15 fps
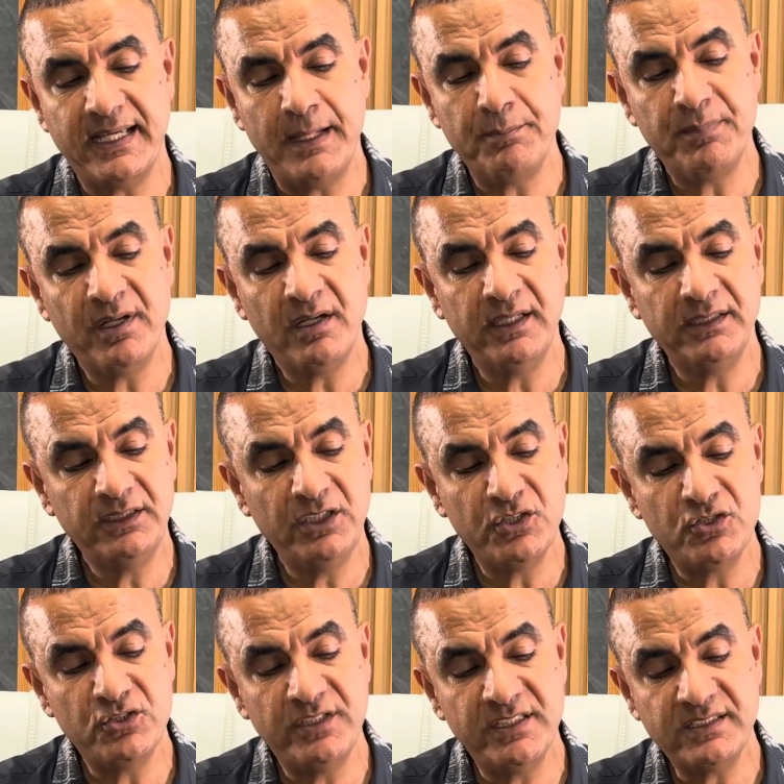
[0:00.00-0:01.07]
and behind
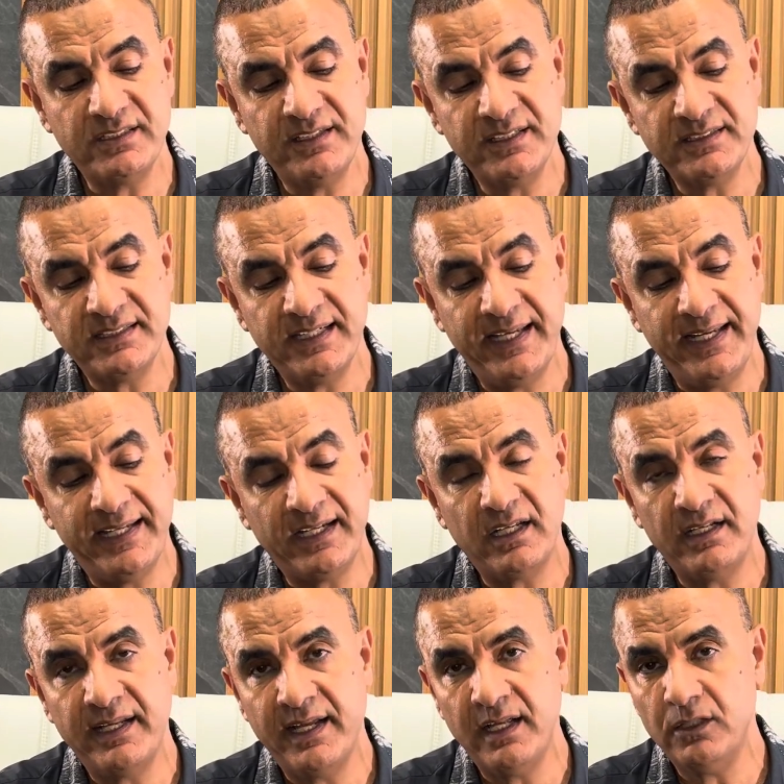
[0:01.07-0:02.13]
each disc, there's a
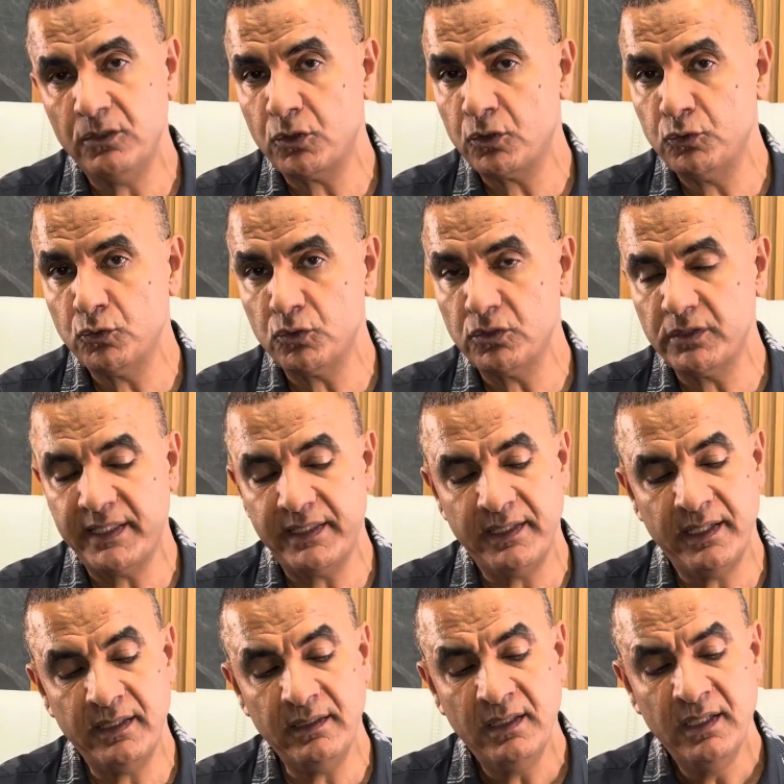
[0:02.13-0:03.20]
canal or a neural
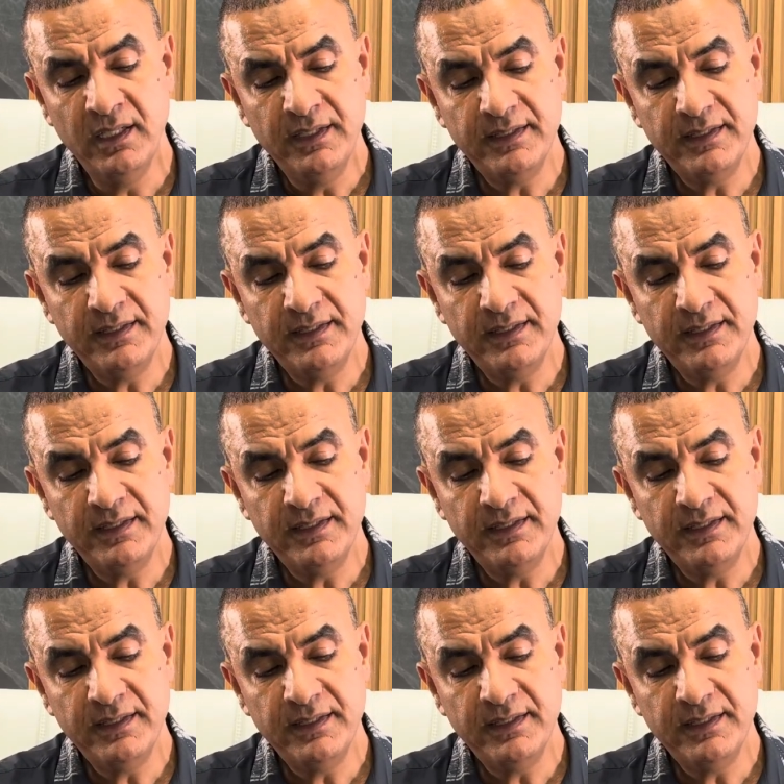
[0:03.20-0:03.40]
canal